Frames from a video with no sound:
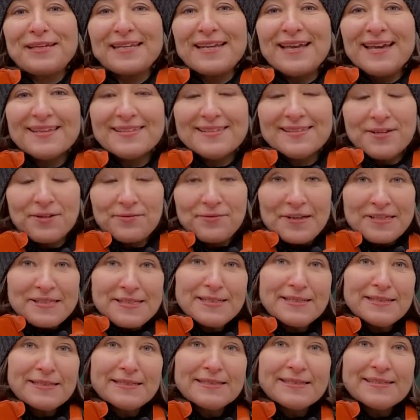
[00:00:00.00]
has her
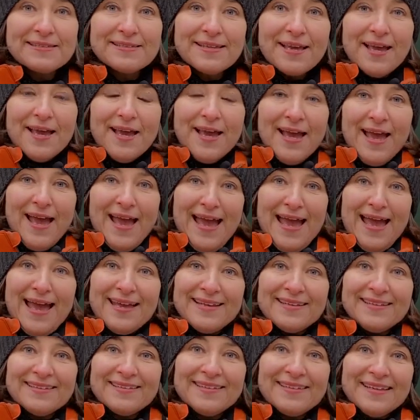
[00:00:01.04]
residence.
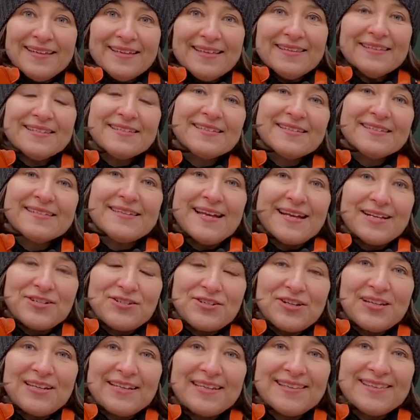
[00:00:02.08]
And this is
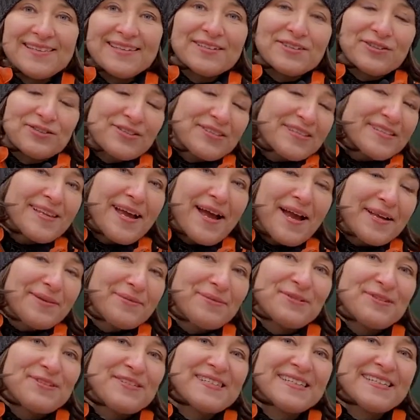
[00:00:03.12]
actually the Design
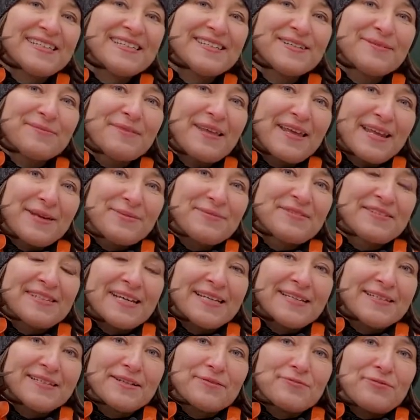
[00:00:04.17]
Museum that I'm
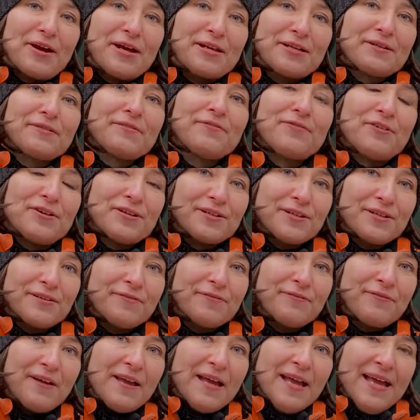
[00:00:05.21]
standing right in front
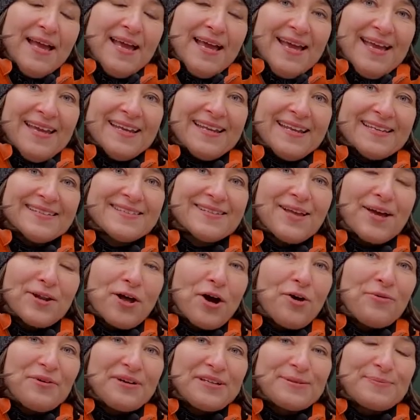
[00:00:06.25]
of. It has not
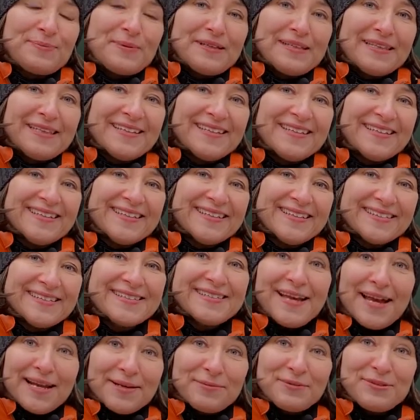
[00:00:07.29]
always been the
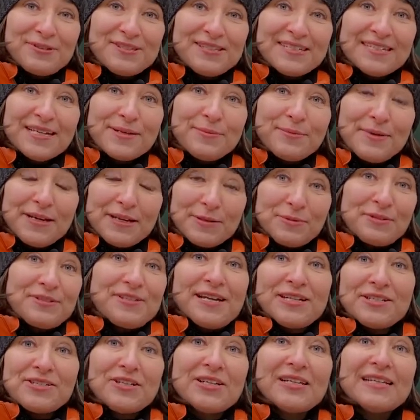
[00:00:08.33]
Design Museum. It was
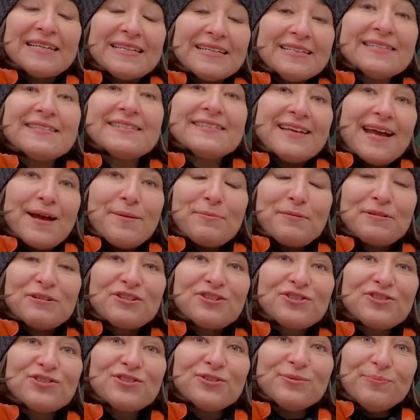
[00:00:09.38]
actually
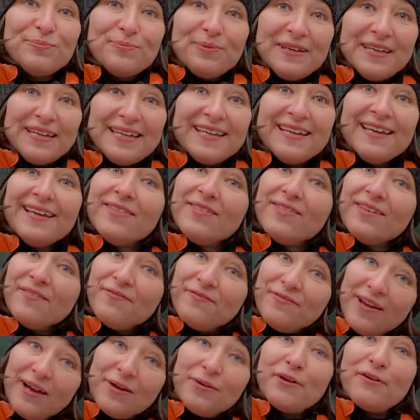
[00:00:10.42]
established to be the
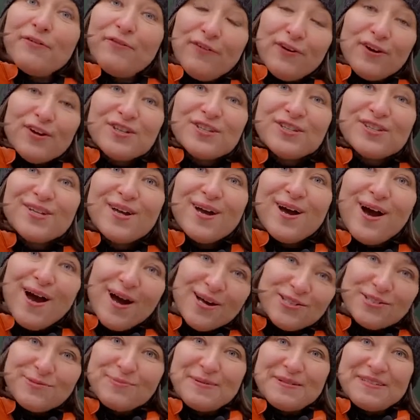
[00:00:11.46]
very first
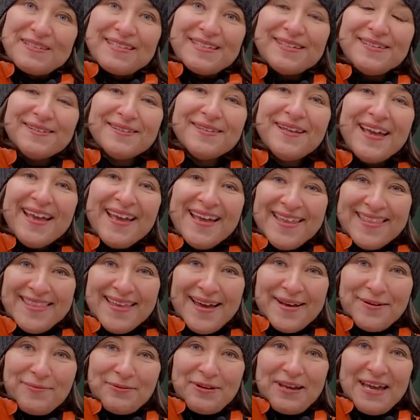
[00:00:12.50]
hospital
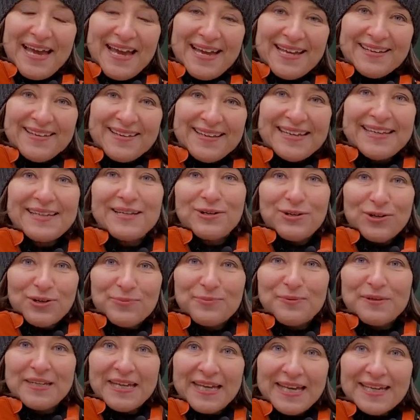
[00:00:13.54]
that we have in
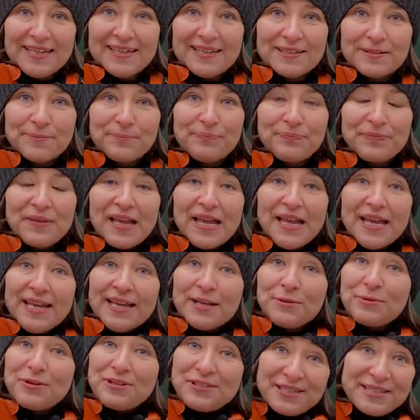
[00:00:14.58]
Copenhagen. It
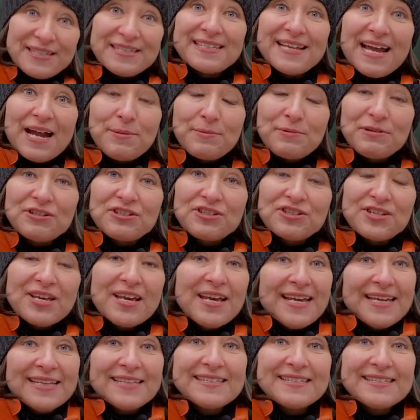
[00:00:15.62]
was established
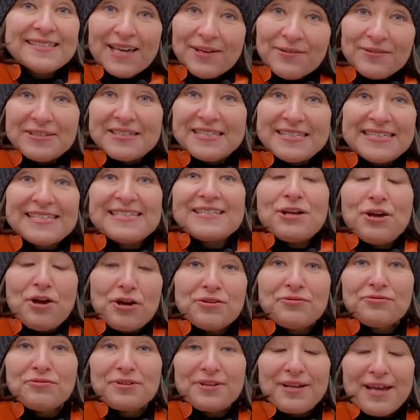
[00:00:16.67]
in
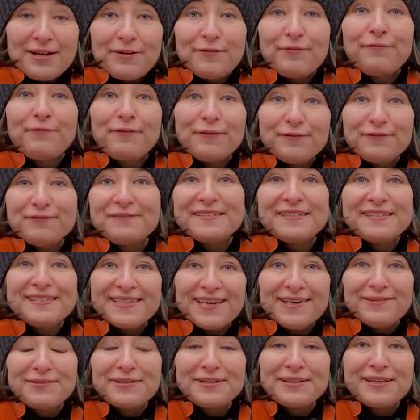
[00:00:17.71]

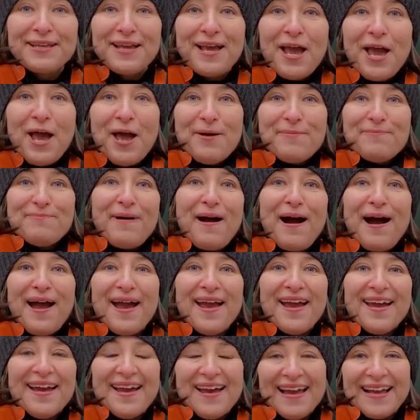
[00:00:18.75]
1757
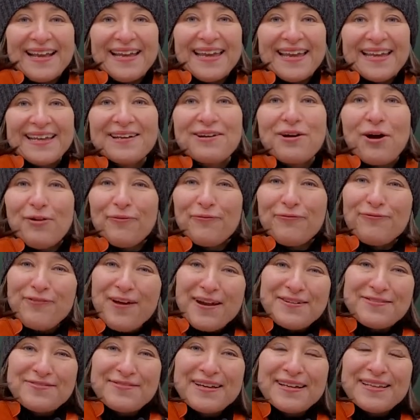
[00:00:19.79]
by a king called
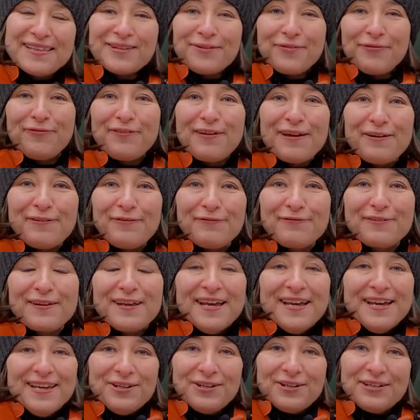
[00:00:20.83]
Frederick V.
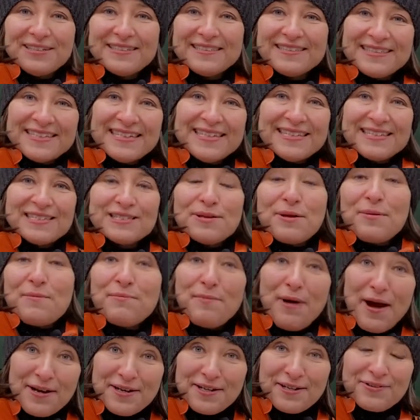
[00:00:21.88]
You can see his
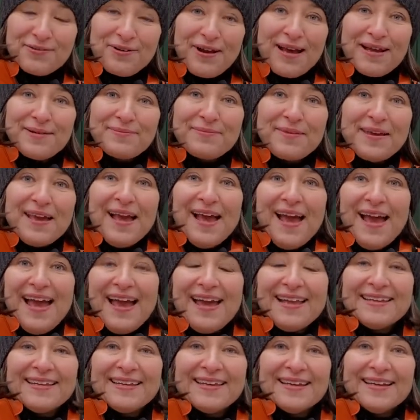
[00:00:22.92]
monogram,
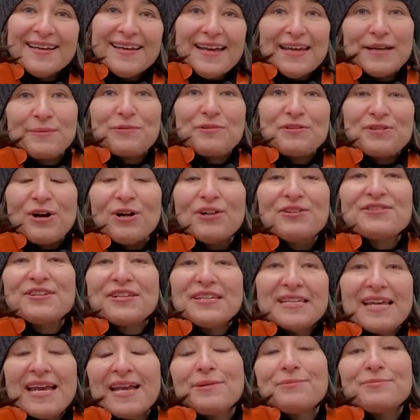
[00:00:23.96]
and it was also
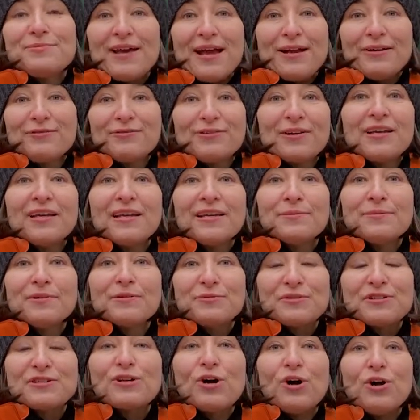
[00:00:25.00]
named after him. It
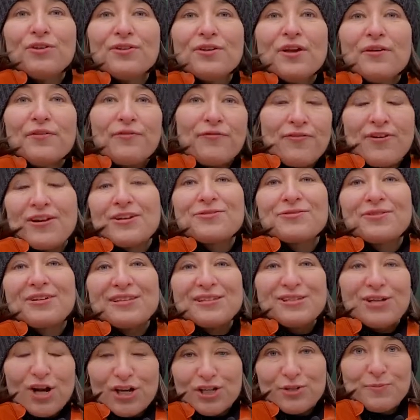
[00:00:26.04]
was called Frederick's
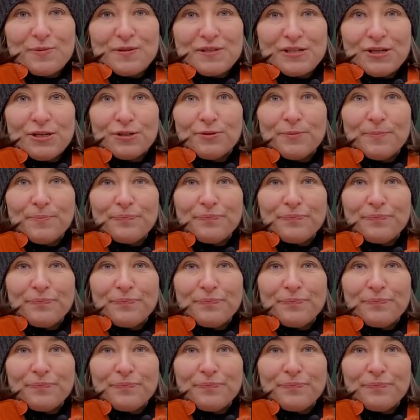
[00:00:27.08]
Hospital.